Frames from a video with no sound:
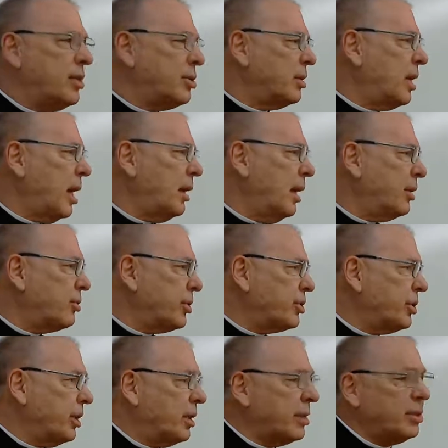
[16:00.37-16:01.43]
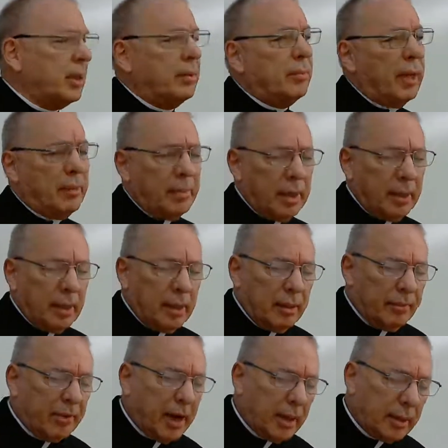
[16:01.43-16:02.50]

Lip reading: these kids are not interested, and I say, wait a minute,